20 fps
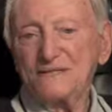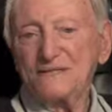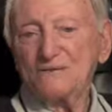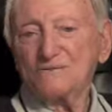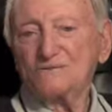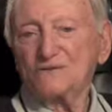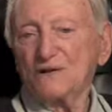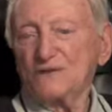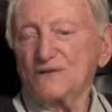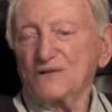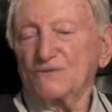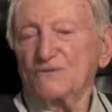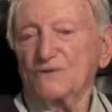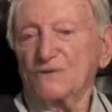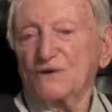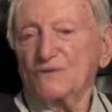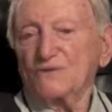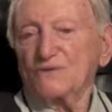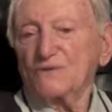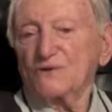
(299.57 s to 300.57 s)
There was
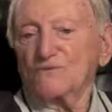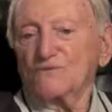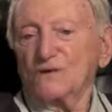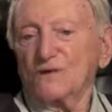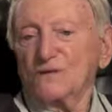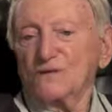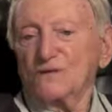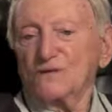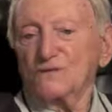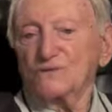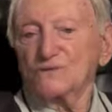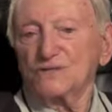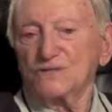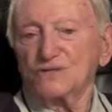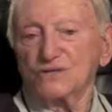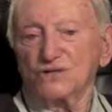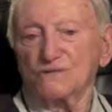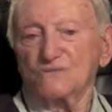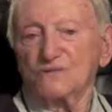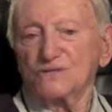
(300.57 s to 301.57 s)
nothing nothing we could do. The
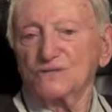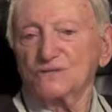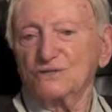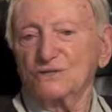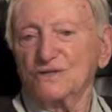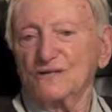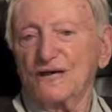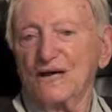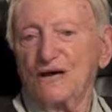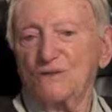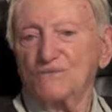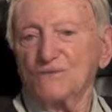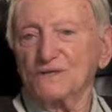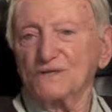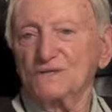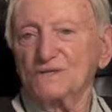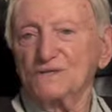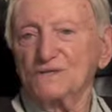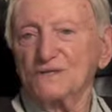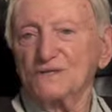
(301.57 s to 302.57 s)
Germans couldn't help
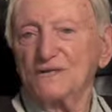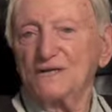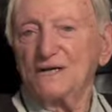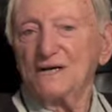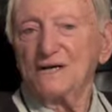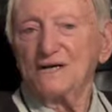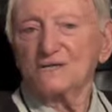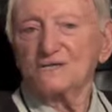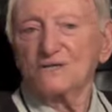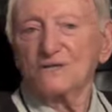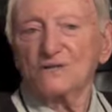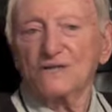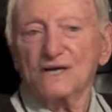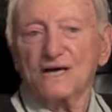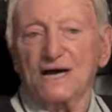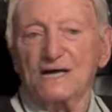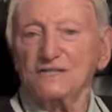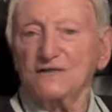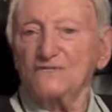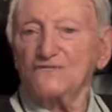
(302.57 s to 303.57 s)
us. So the
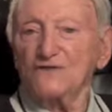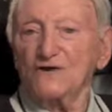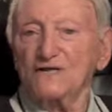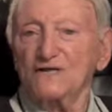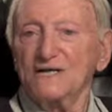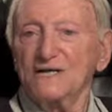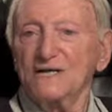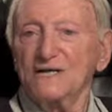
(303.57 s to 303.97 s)
guys that fell